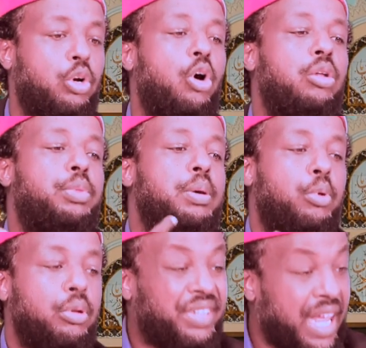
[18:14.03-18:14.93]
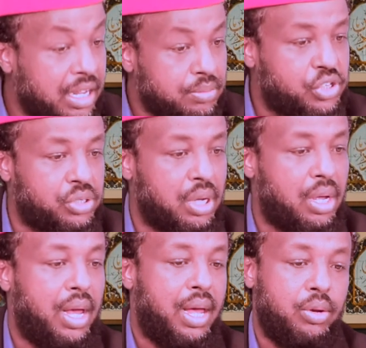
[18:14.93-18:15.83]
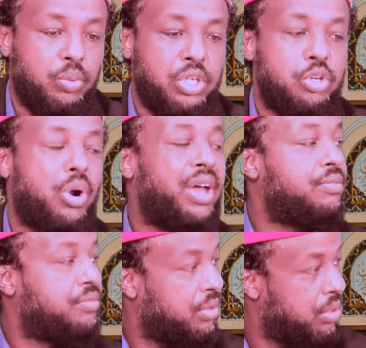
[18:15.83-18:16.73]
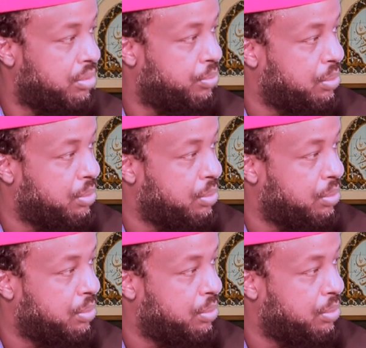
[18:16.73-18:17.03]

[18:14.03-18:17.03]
We call people names and we drive